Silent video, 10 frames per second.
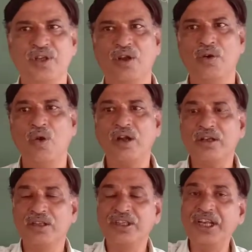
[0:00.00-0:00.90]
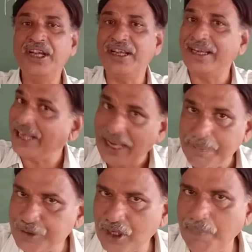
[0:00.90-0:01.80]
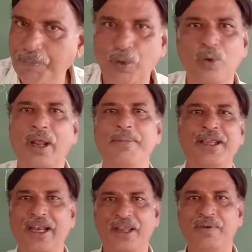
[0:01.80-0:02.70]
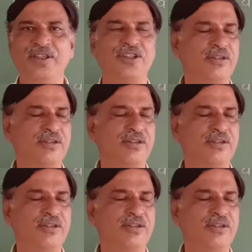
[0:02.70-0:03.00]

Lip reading: not three types of programming language,